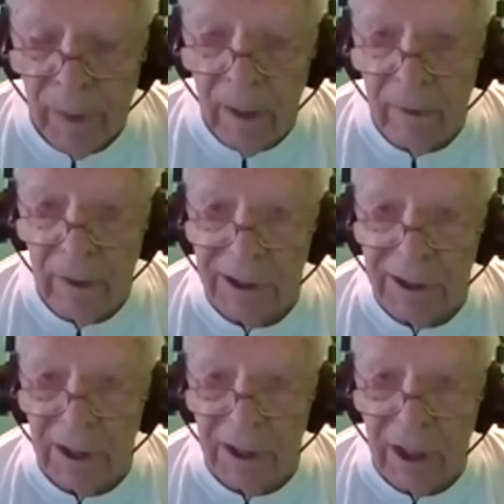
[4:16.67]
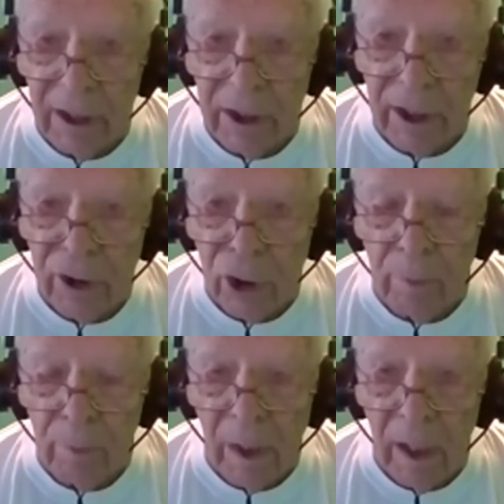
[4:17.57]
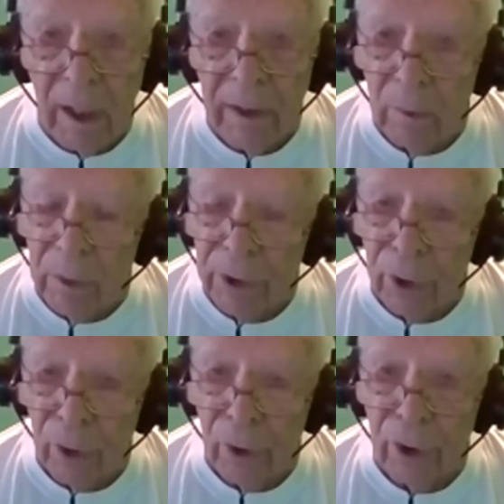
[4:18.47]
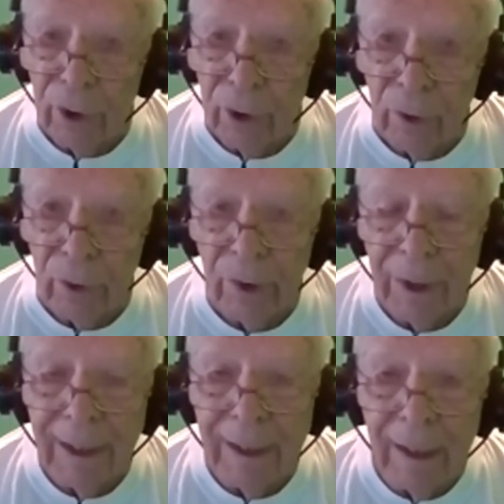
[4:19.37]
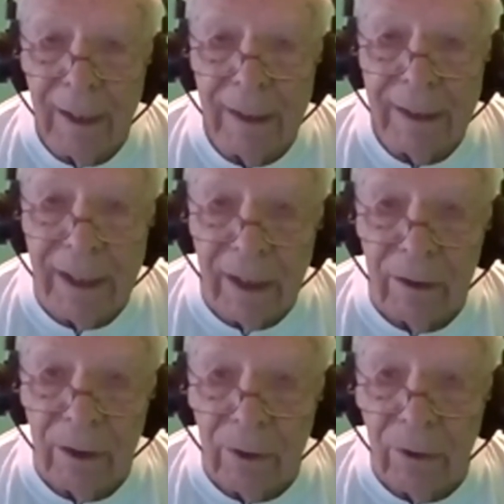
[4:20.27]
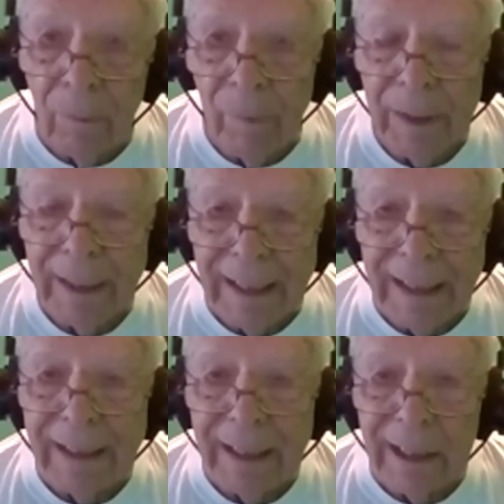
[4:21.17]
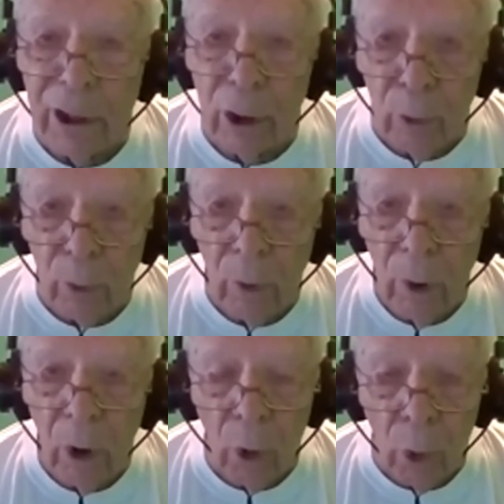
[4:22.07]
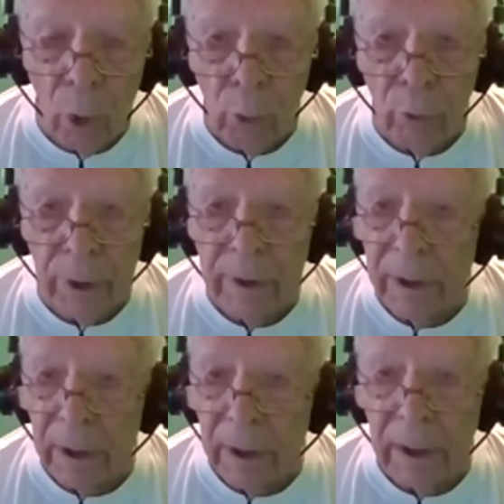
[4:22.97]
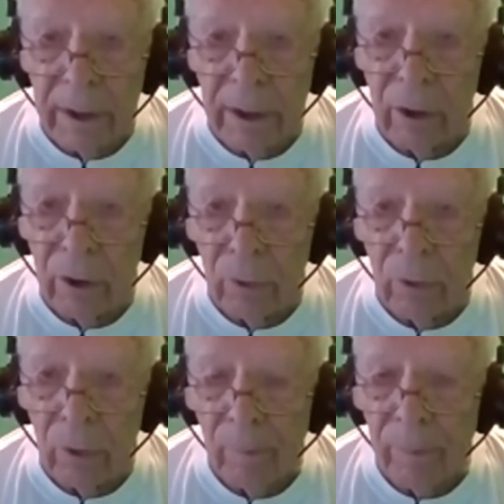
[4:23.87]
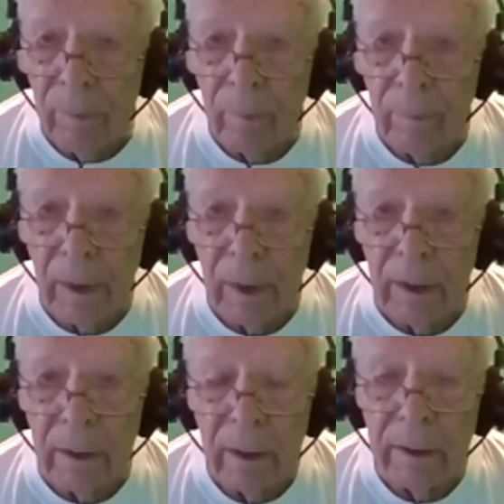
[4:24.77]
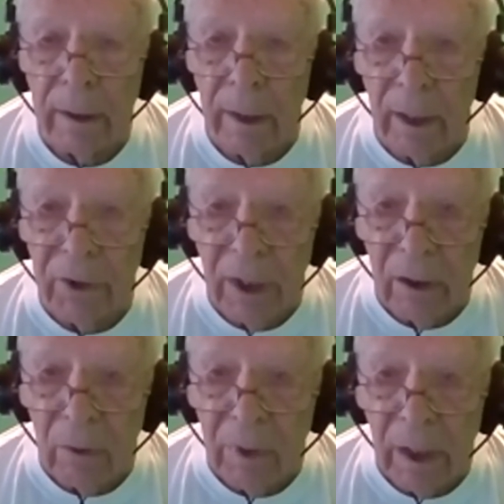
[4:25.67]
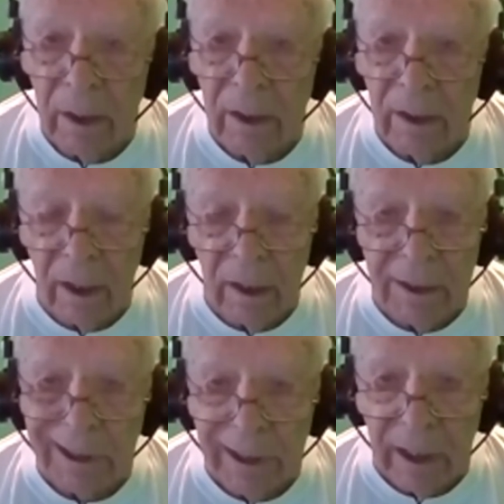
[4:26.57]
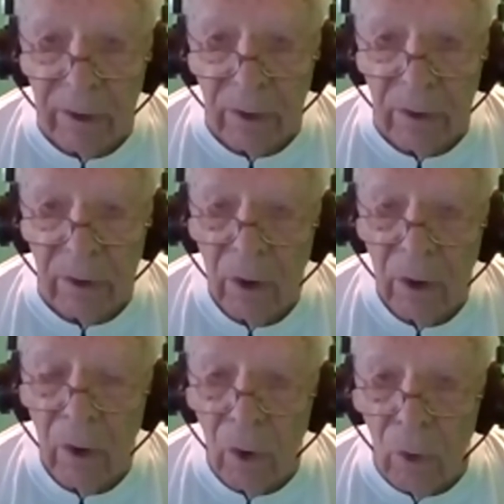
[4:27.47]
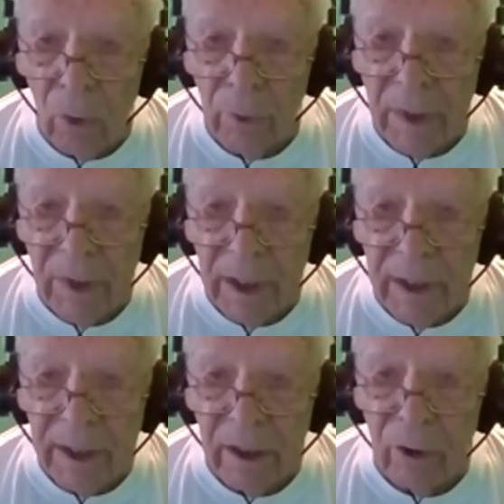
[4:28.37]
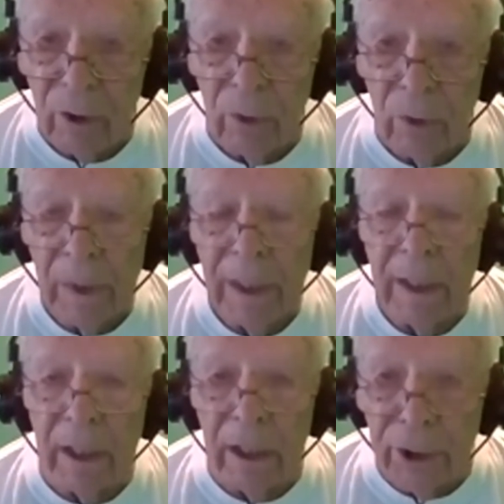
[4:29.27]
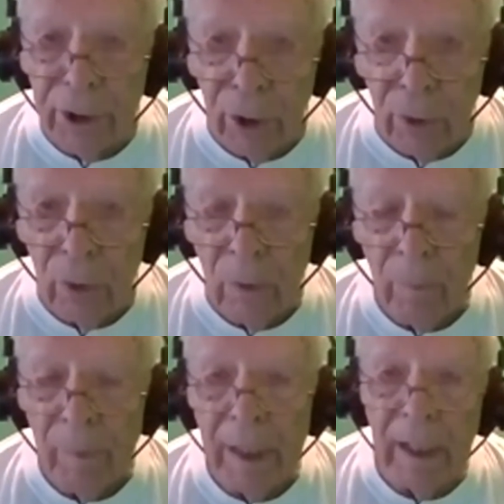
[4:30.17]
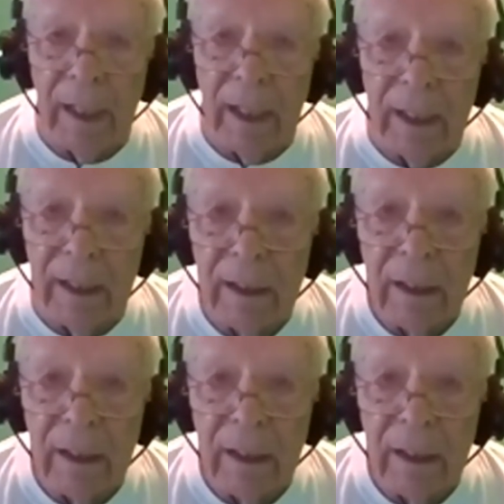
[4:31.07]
This is a kit that you buy that will turn your Tello EDU, only the EDU, okay? Not the Ironman and not the standard, only the EDU into a